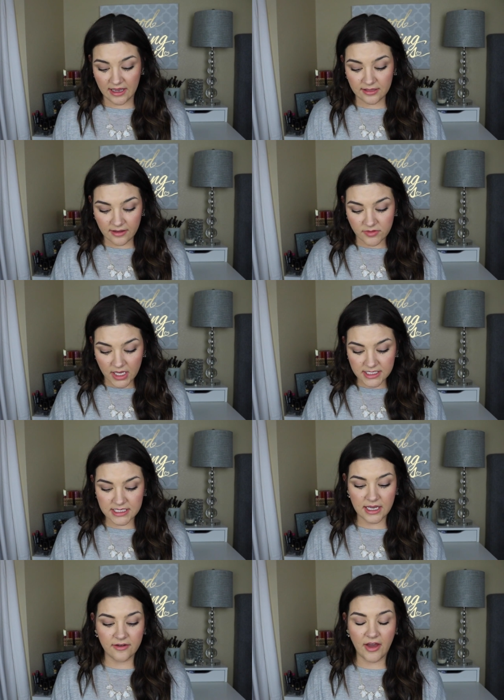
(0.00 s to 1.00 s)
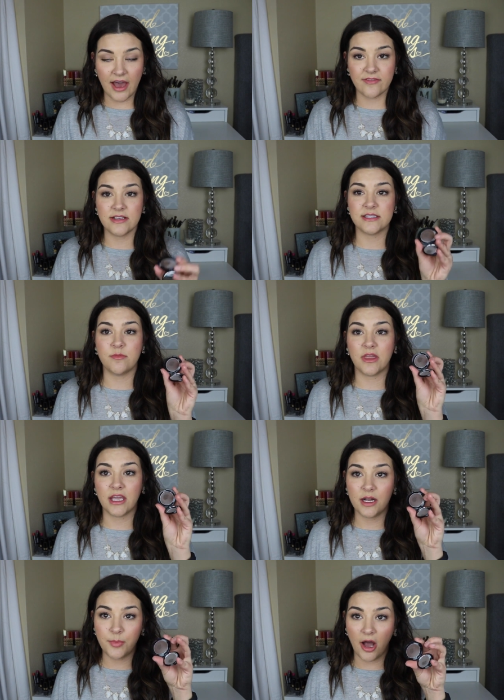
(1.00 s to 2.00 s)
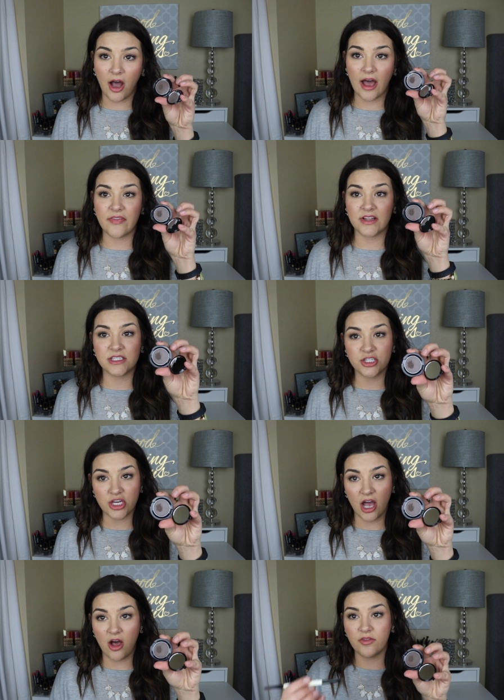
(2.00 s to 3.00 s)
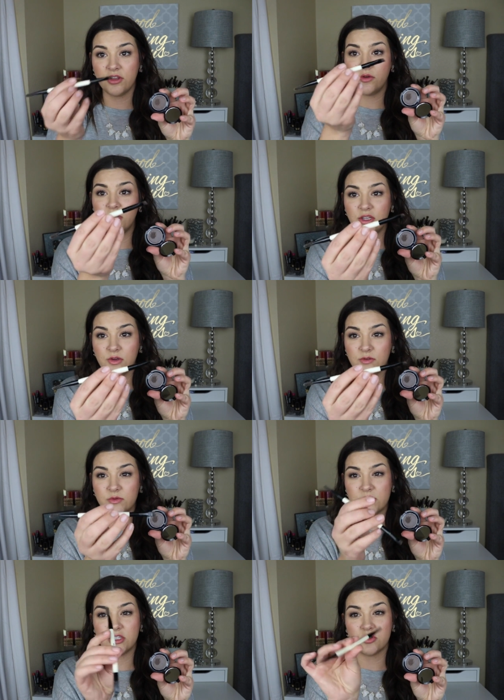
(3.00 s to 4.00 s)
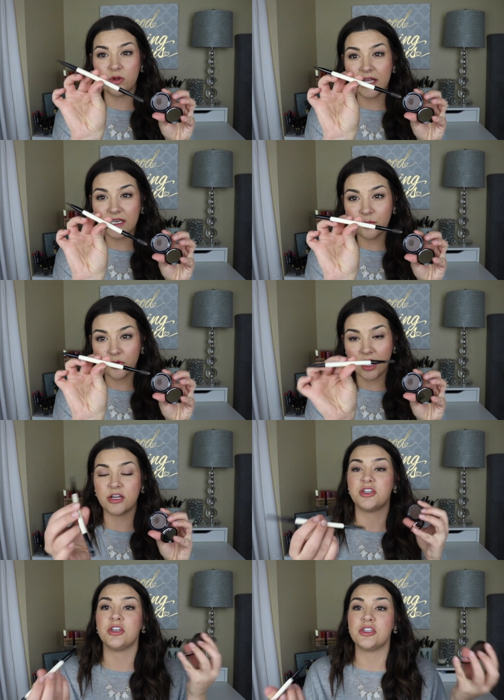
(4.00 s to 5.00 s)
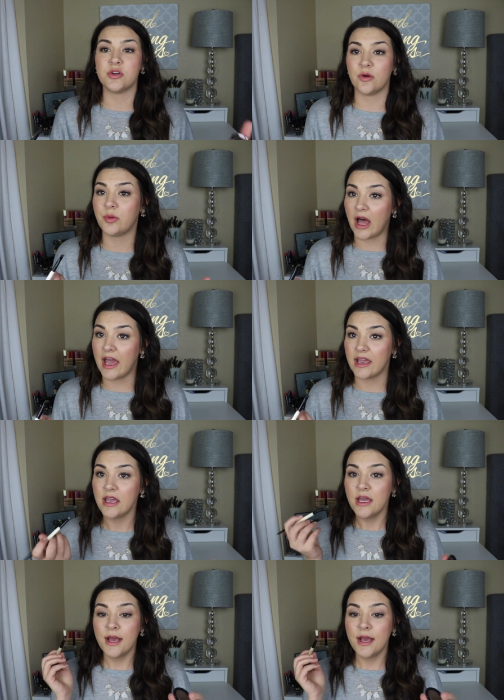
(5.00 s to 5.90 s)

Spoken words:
I love the idea of having something in a pot that's a gel that you can use with a dual-ended brush to apply.